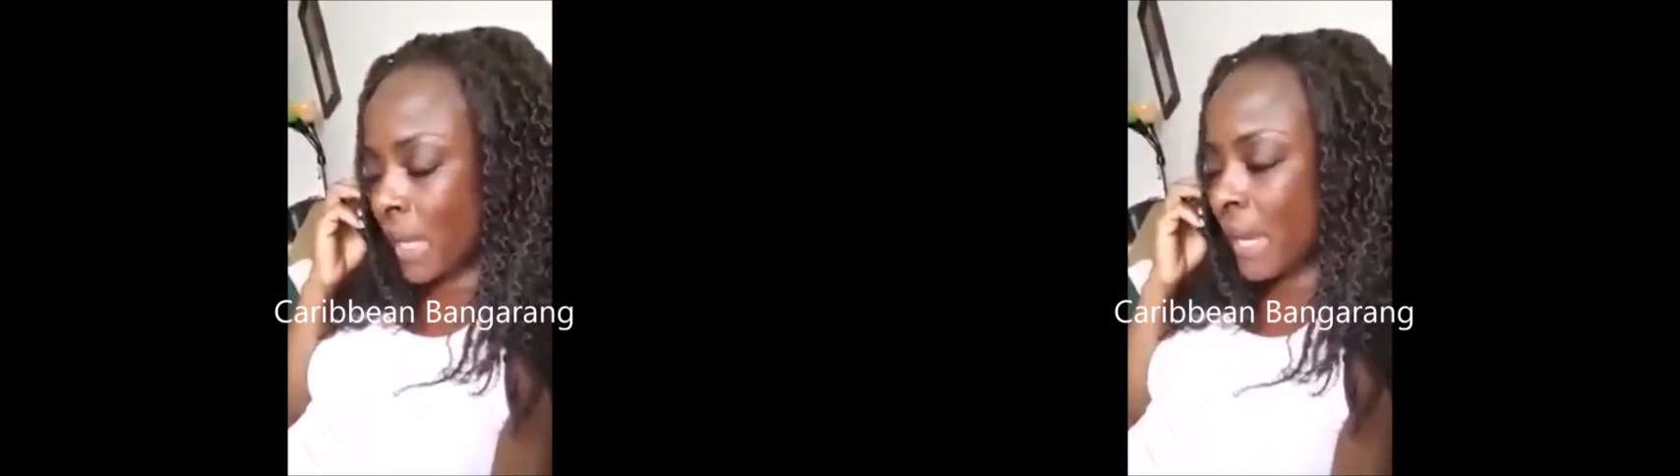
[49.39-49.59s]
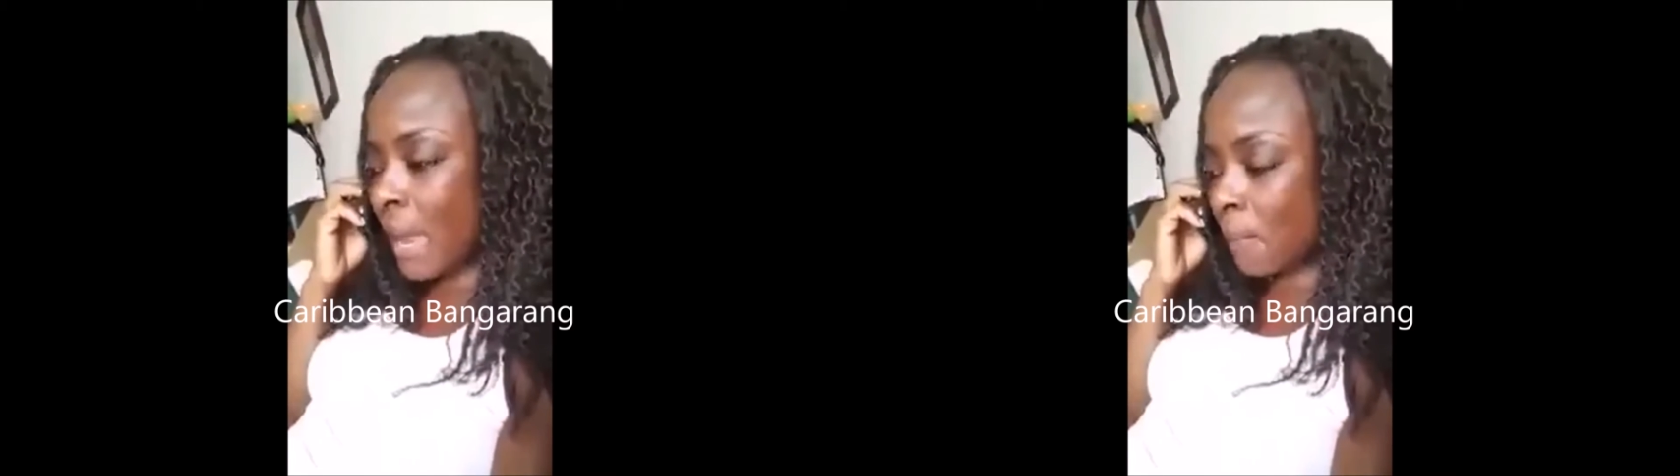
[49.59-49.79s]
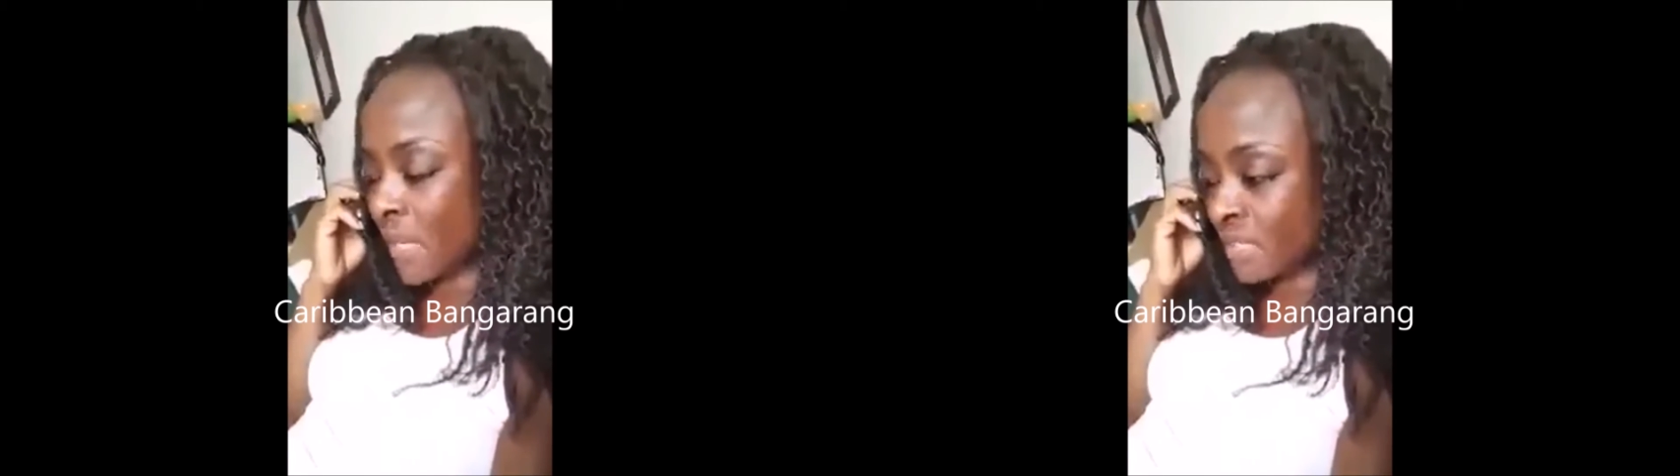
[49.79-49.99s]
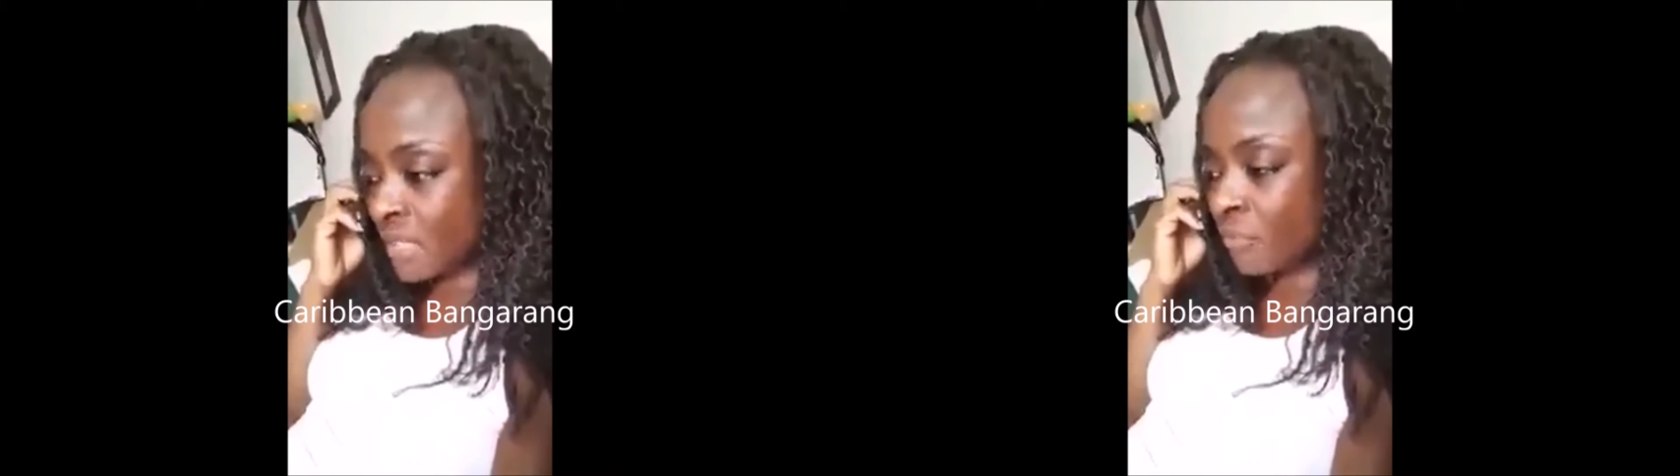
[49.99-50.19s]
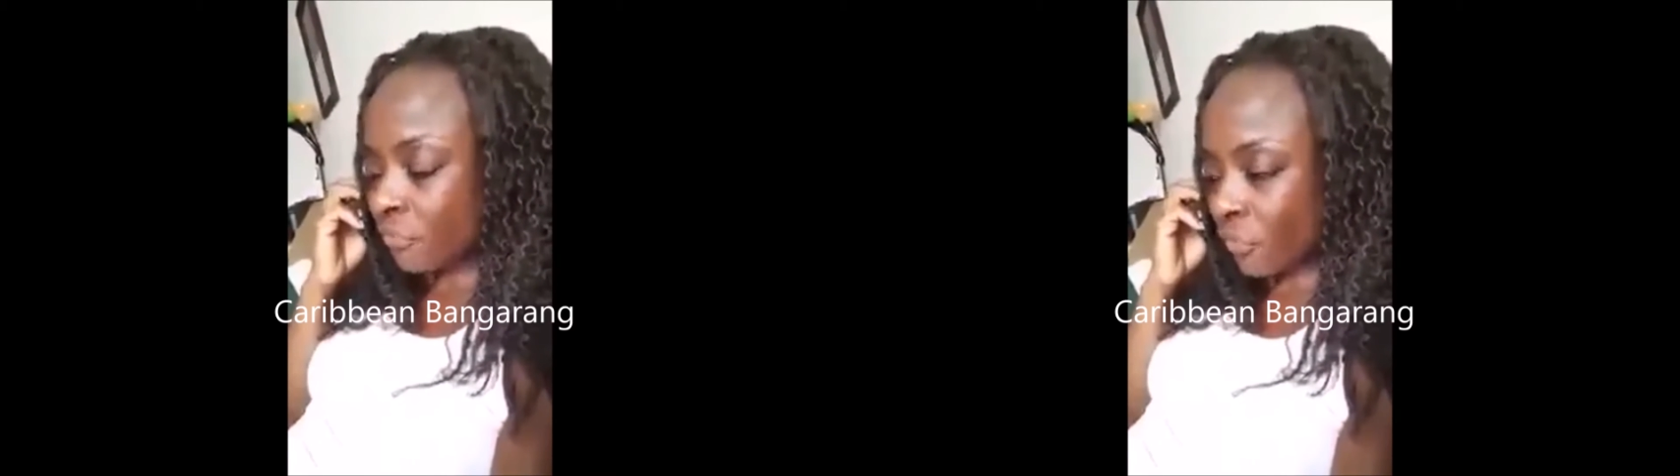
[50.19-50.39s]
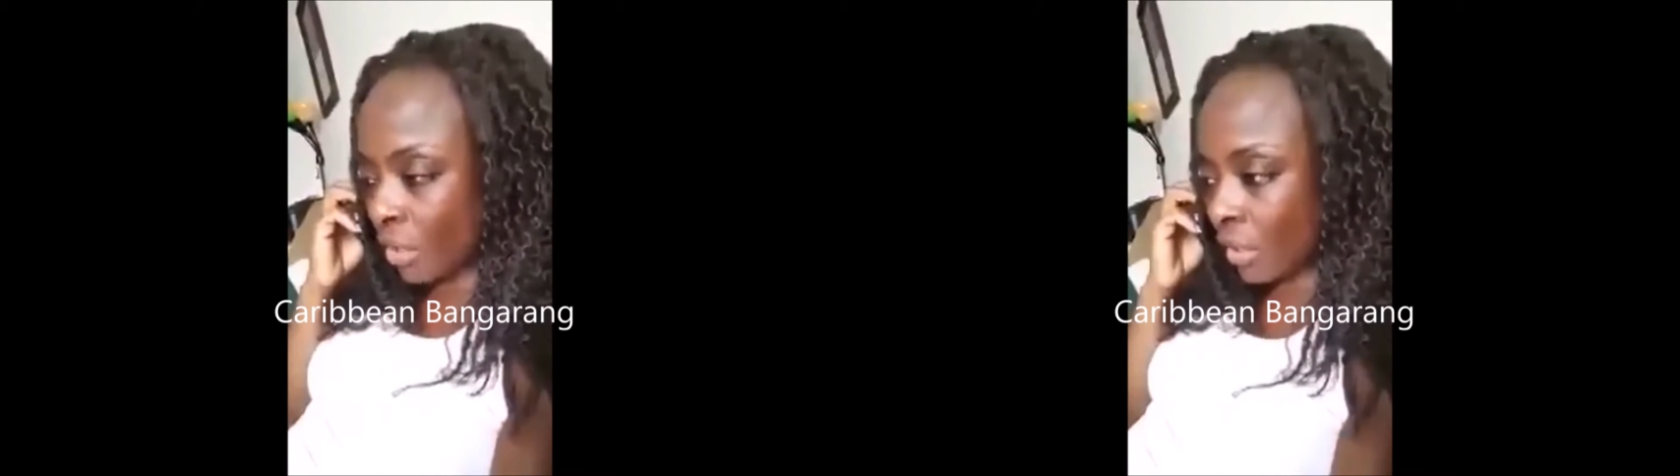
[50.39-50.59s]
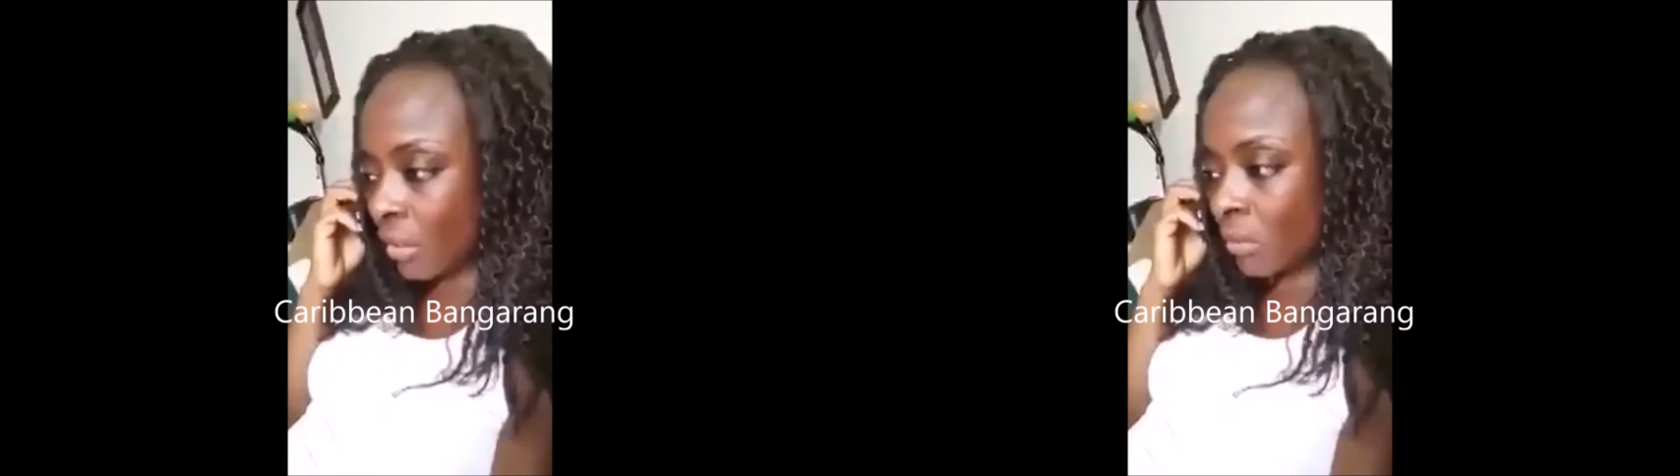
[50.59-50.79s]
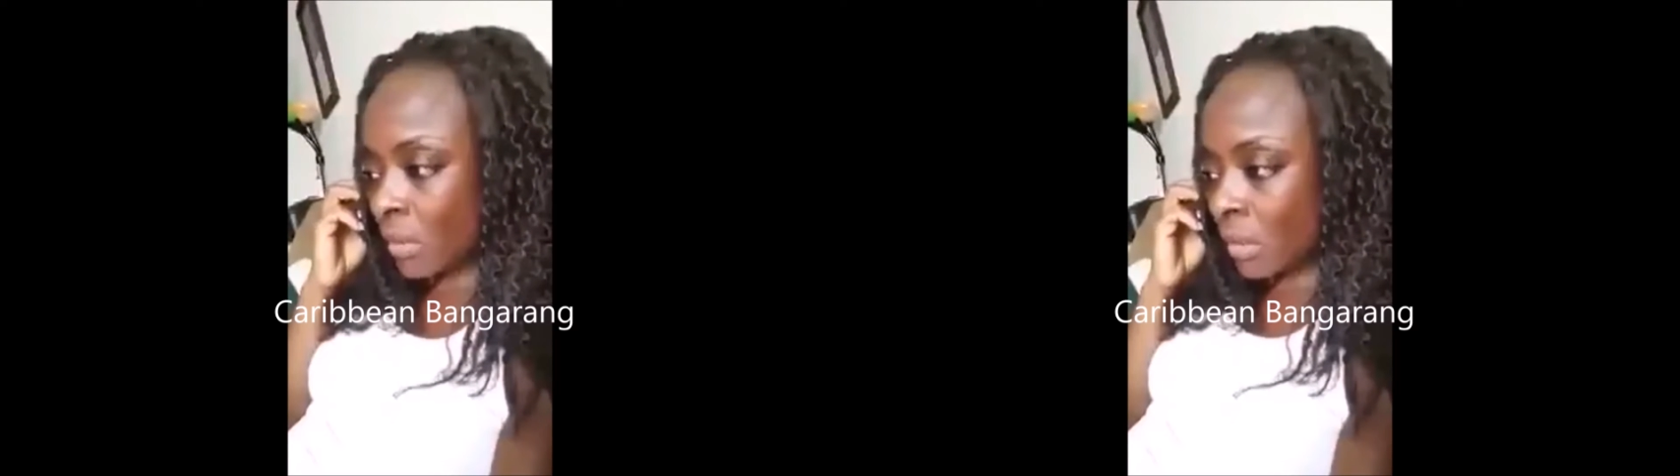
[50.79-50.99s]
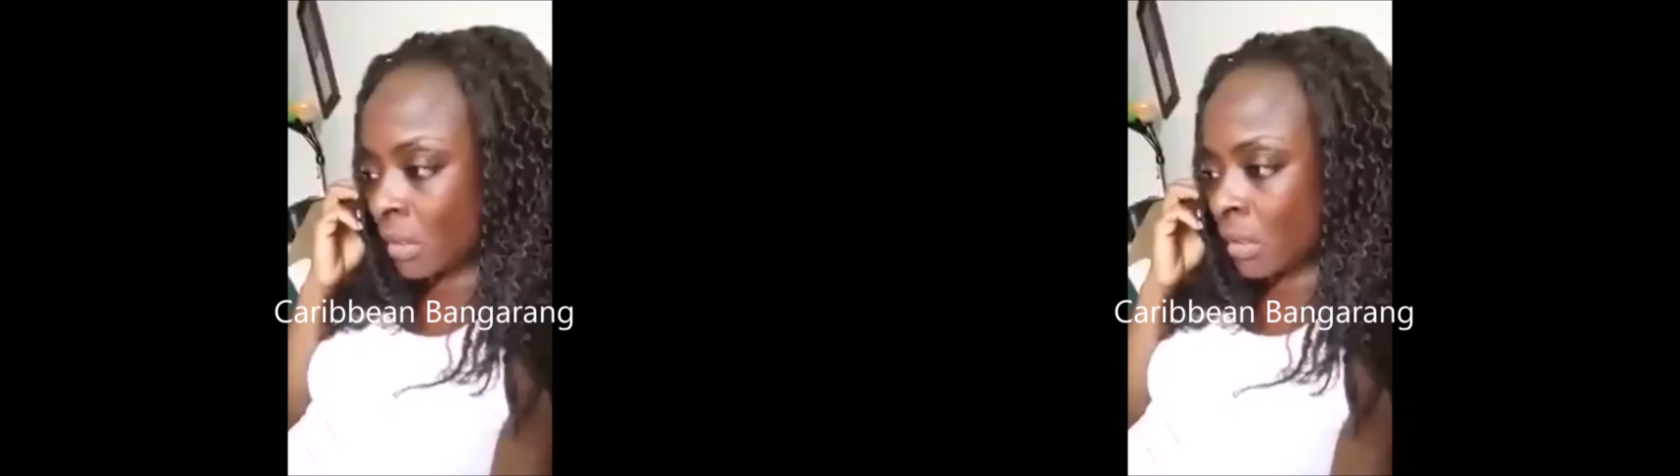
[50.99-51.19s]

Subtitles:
get that painting from?